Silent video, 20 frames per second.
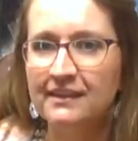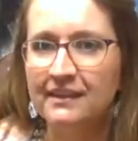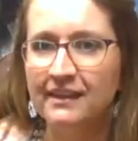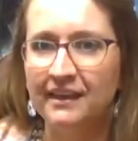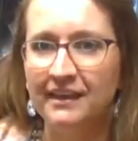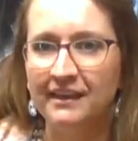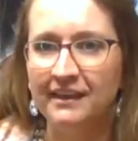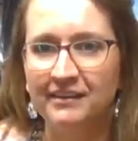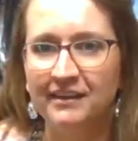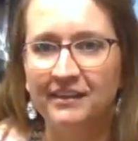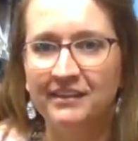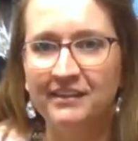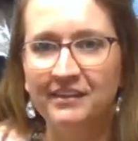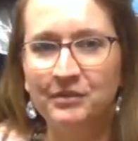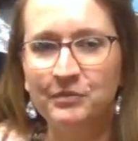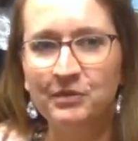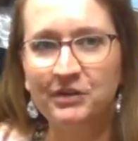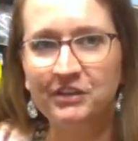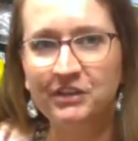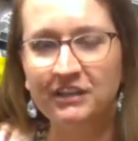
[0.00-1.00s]
Okay, I
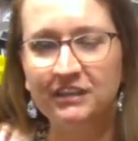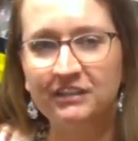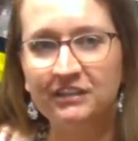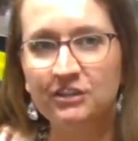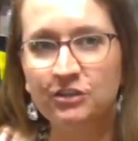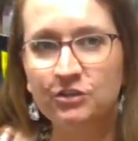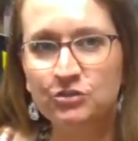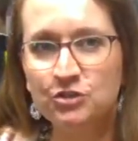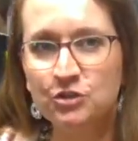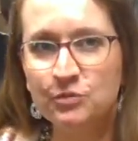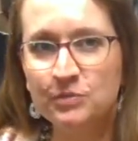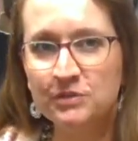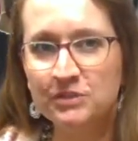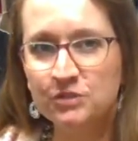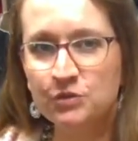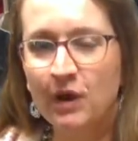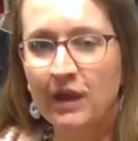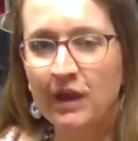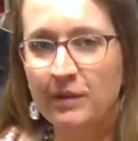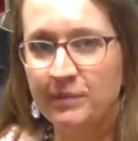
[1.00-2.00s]
think we're good. YouTube is
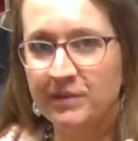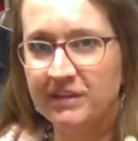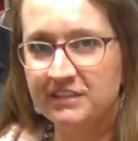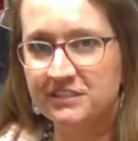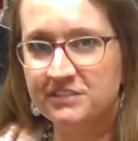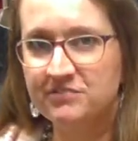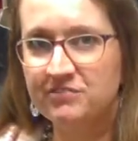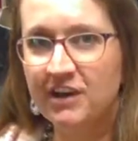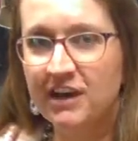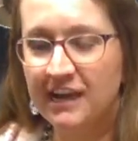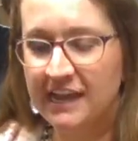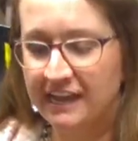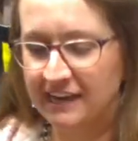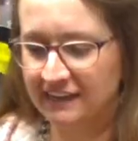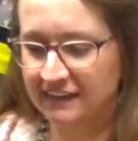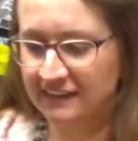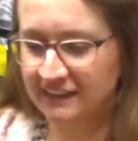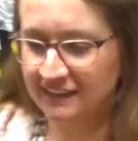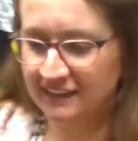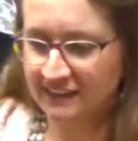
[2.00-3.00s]
quiet, but it's fine.